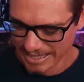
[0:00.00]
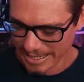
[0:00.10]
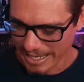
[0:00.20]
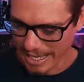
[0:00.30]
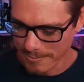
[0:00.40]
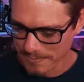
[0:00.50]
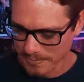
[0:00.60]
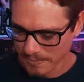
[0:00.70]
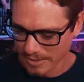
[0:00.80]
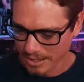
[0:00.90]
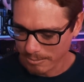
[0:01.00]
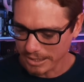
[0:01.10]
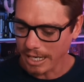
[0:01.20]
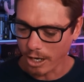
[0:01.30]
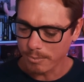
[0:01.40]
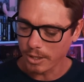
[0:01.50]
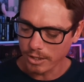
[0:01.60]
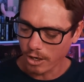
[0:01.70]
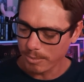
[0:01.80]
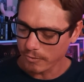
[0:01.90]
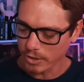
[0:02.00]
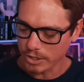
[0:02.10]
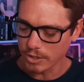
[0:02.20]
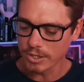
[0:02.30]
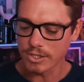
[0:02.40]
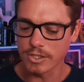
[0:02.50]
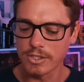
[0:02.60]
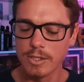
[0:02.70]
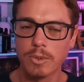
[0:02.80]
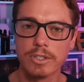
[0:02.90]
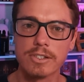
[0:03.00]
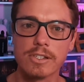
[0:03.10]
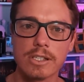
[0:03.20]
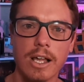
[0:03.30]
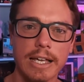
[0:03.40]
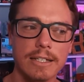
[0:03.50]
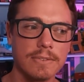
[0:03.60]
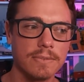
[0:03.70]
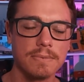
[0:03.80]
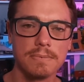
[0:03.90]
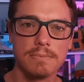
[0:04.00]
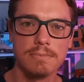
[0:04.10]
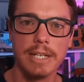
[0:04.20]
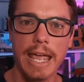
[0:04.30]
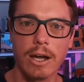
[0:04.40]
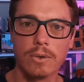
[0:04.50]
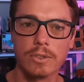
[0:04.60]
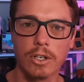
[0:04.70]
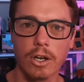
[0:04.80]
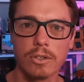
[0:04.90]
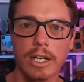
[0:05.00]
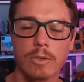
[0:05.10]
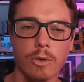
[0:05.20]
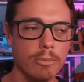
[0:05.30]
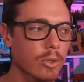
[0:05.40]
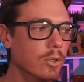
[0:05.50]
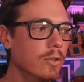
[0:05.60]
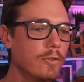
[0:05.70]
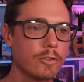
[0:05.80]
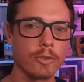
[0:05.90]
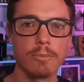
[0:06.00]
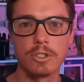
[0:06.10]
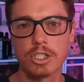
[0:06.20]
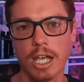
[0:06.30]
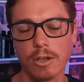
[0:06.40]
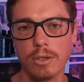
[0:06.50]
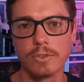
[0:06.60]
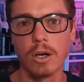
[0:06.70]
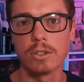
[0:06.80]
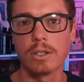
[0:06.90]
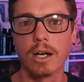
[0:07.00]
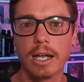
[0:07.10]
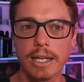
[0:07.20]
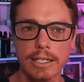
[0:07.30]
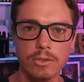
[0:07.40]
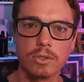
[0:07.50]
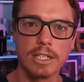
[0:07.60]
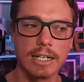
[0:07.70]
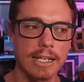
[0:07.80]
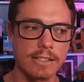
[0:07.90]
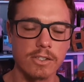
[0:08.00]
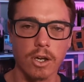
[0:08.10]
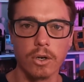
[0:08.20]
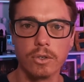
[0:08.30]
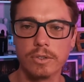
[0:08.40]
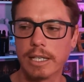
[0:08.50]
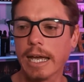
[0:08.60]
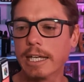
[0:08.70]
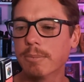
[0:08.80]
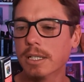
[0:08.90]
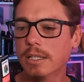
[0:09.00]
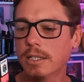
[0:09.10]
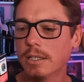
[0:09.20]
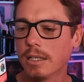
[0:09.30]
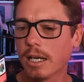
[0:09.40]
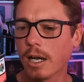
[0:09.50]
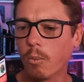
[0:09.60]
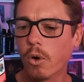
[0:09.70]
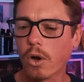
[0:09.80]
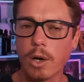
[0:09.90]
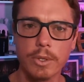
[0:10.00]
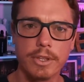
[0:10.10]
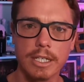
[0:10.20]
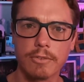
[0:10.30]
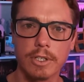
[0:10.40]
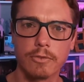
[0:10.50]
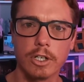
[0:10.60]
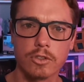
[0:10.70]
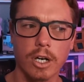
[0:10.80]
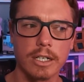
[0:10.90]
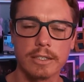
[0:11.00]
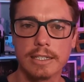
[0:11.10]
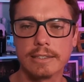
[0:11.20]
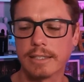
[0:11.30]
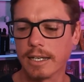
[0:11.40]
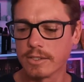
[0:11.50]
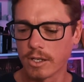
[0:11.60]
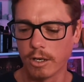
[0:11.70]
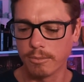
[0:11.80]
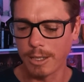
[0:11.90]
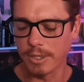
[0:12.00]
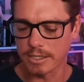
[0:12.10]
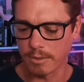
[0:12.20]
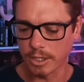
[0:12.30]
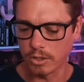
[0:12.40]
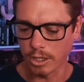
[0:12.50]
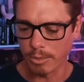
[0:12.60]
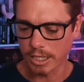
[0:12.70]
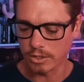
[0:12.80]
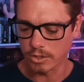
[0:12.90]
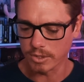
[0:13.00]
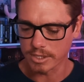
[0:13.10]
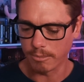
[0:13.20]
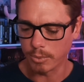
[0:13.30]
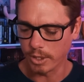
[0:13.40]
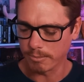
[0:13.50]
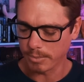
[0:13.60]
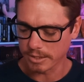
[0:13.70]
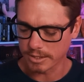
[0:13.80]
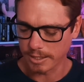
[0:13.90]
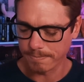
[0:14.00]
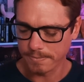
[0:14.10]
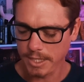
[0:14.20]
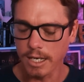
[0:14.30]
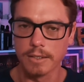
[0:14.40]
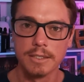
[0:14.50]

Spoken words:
But yeah, I'd be very curious to see what this is like now, you know, like removed from the shadow of GoldenEye and looked at as its own game, what I would think of it if I tried it these days. So maybe that's something I'll go back and do at some point. But yeah,